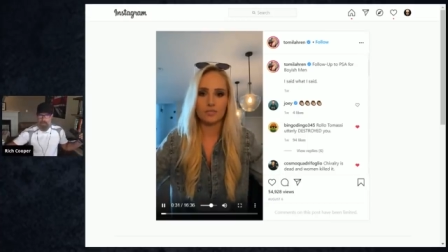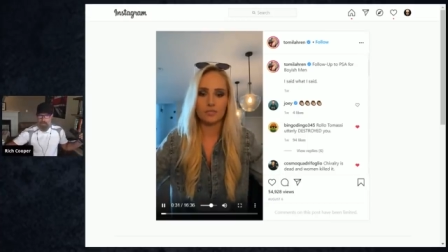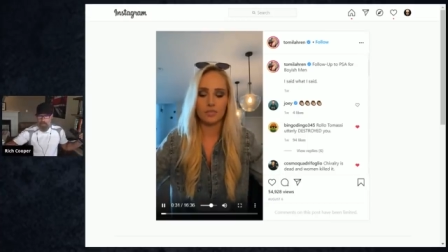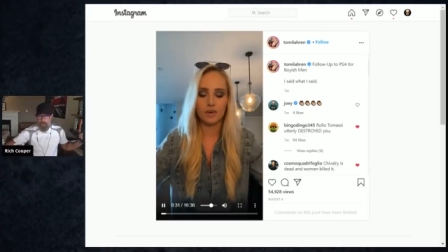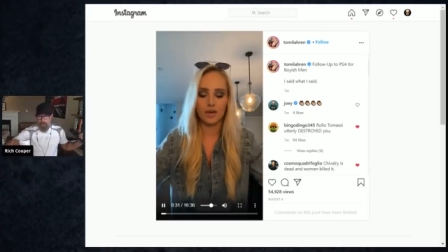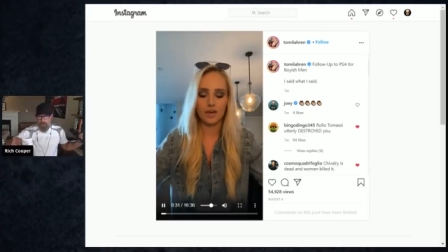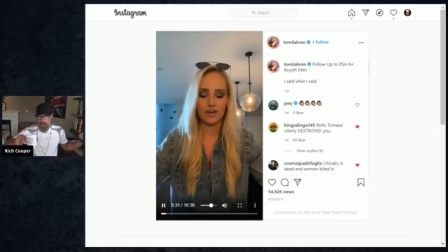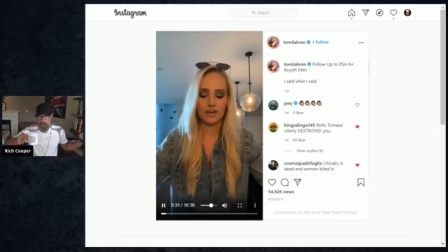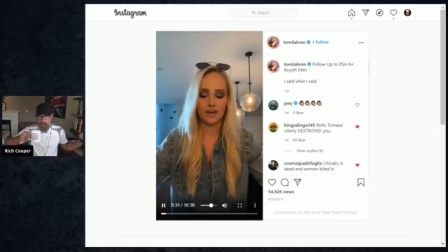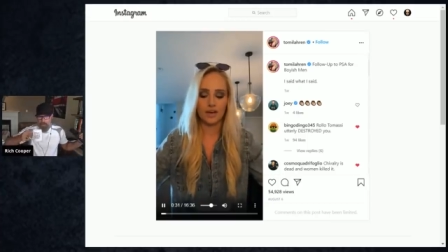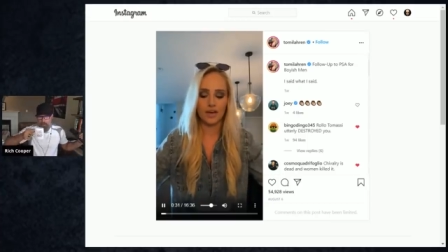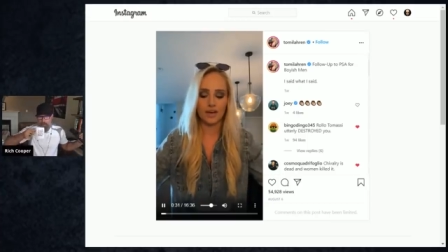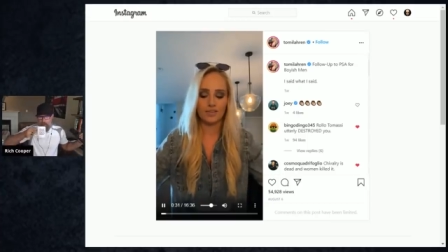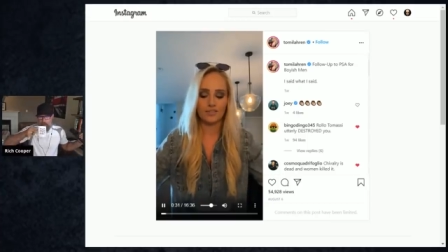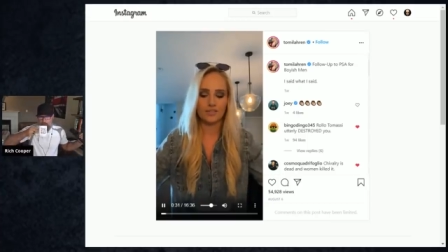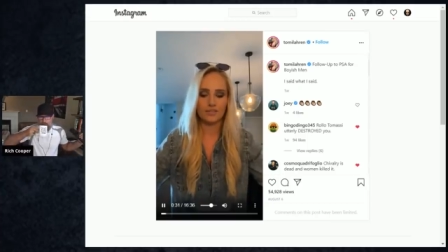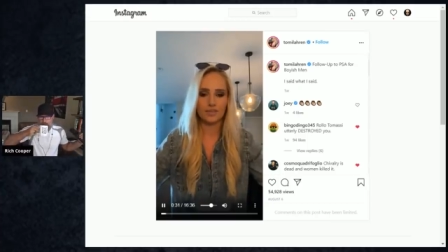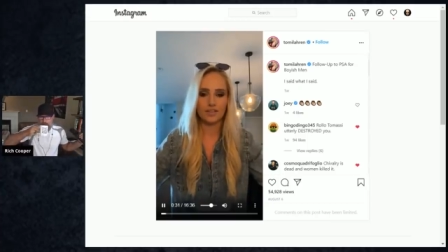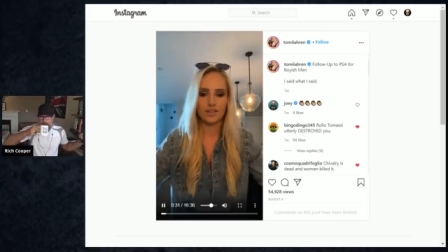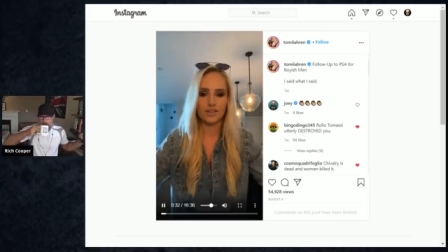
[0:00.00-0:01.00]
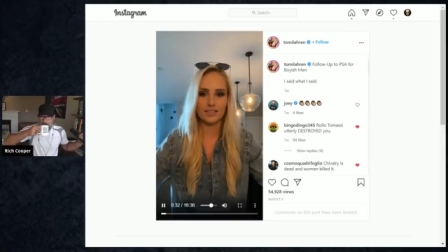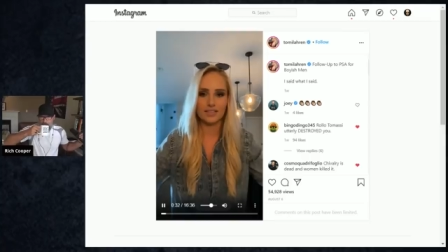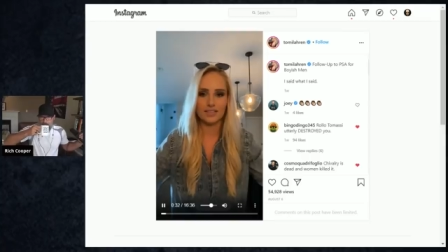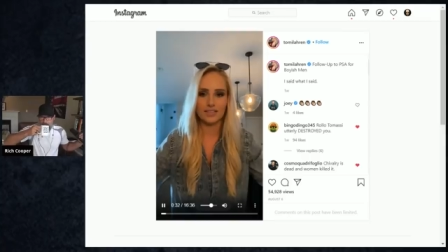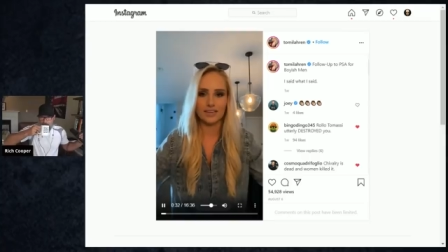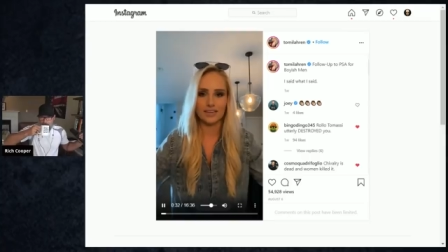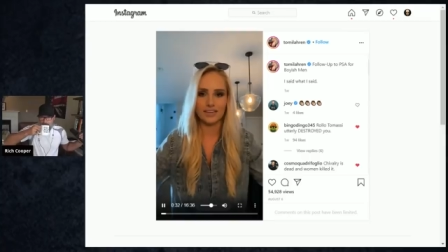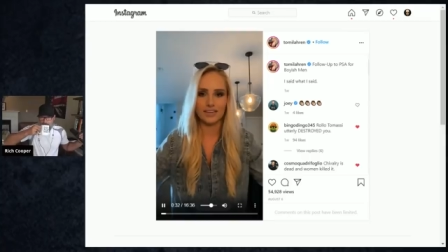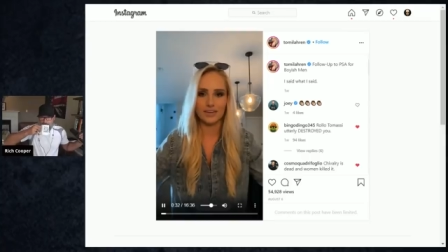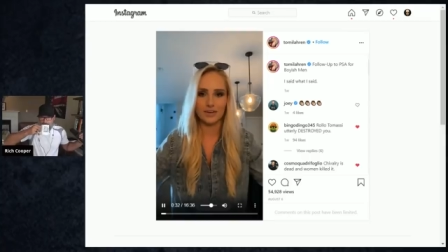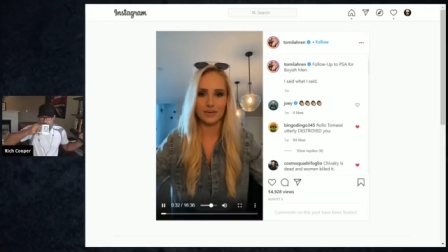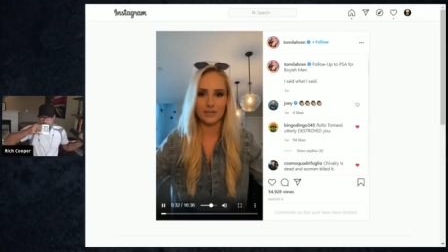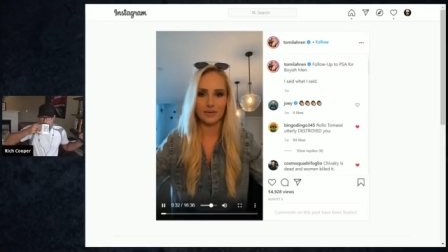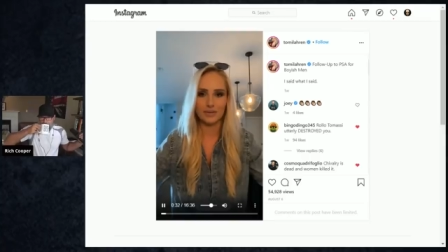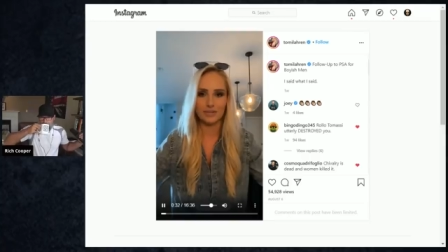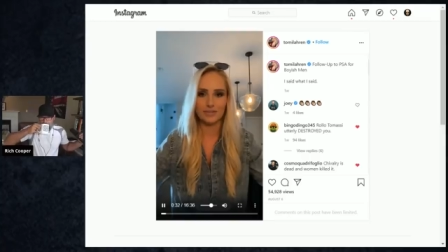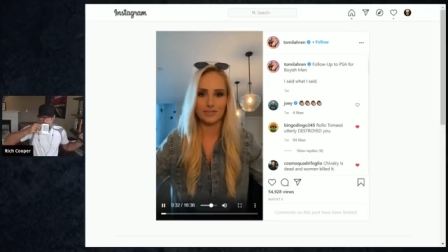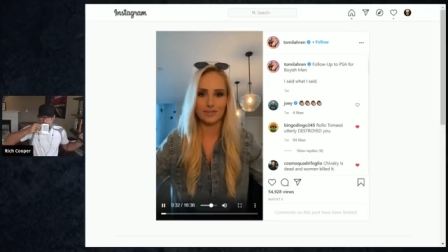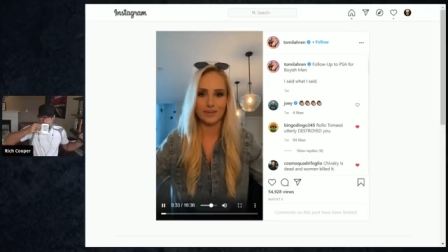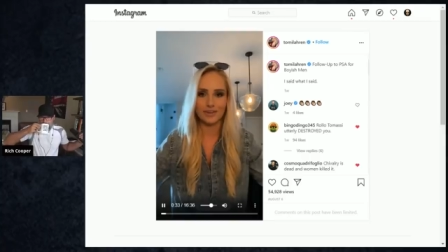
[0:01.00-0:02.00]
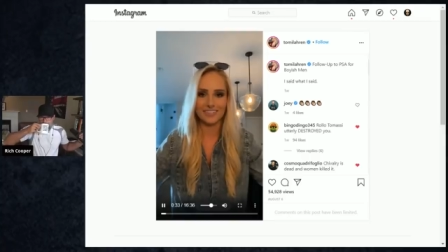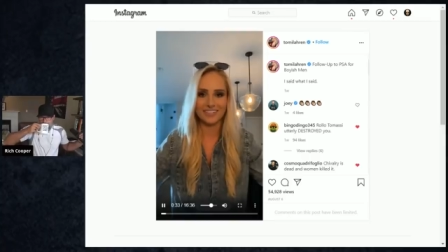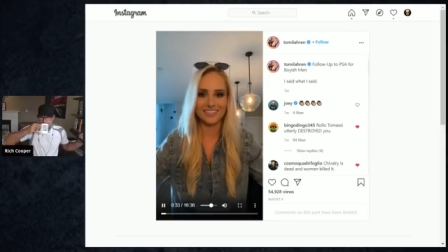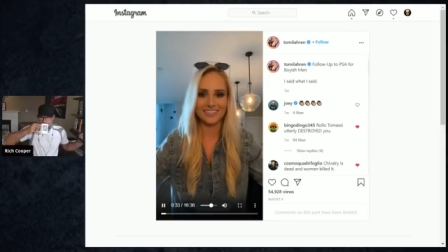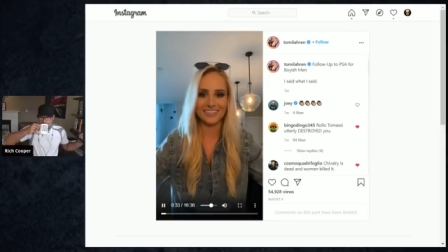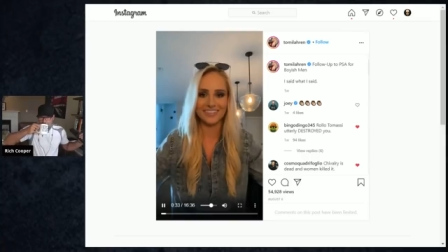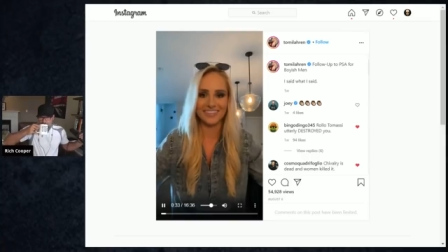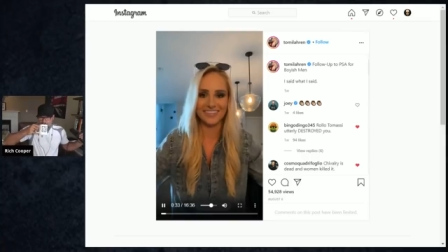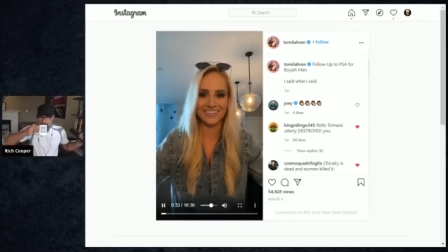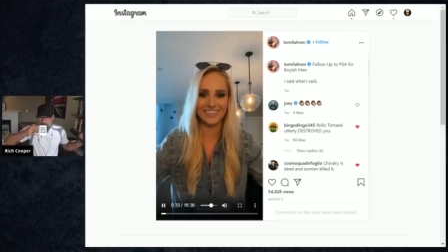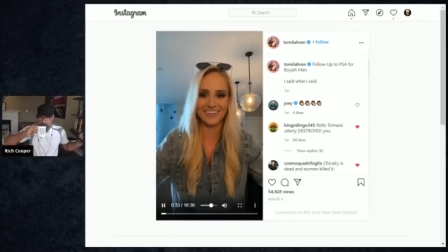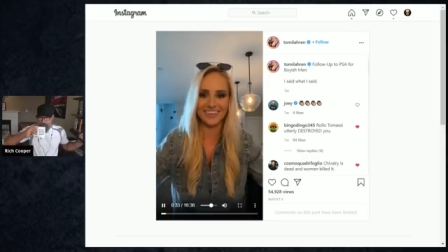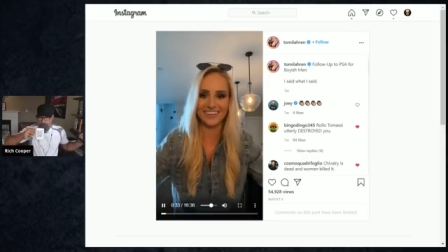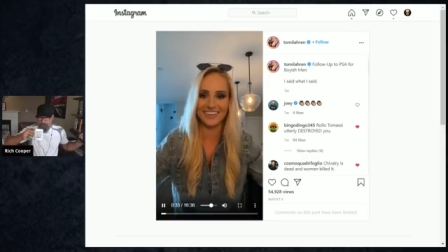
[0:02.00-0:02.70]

but I have some things I need to go through first.